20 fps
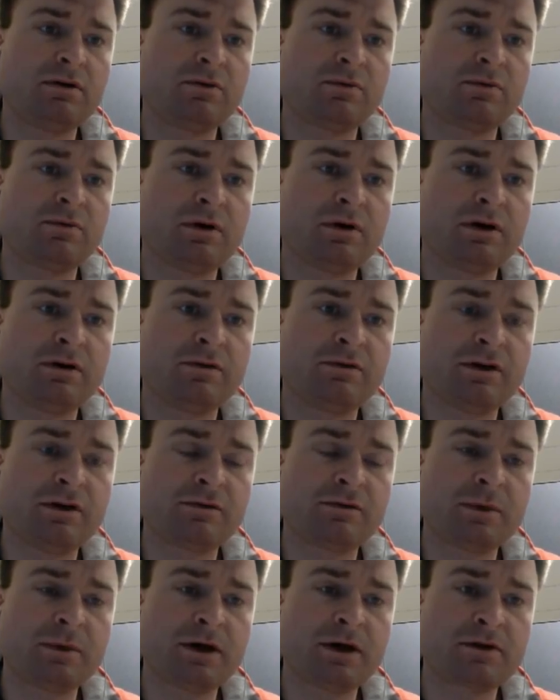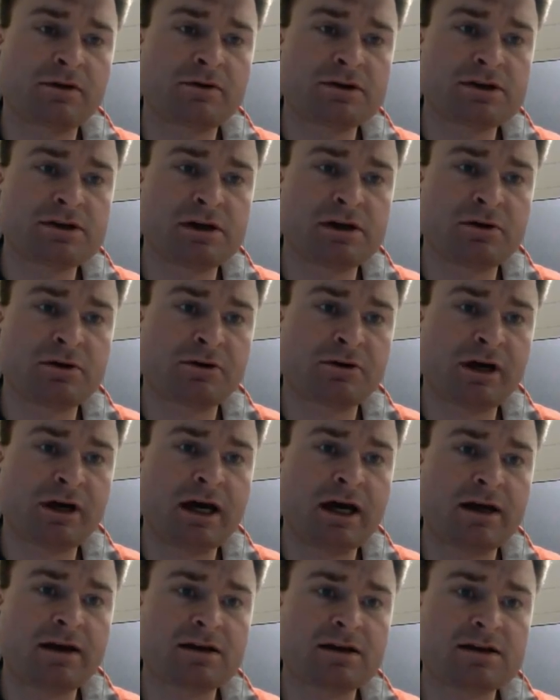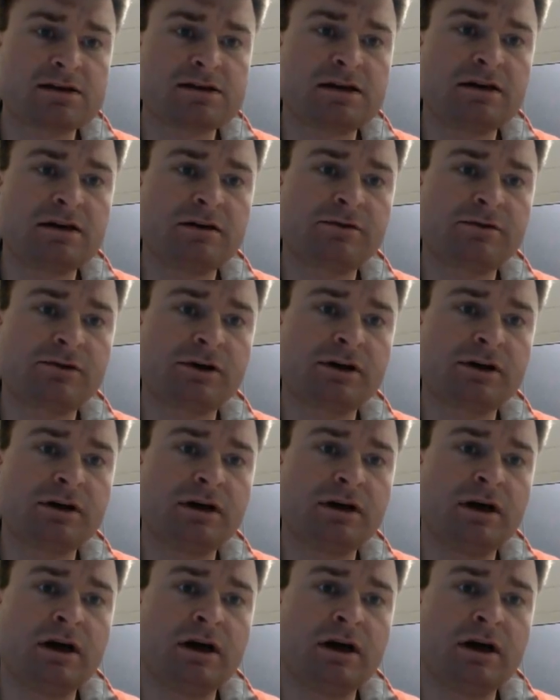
of, of mothers who are addicts different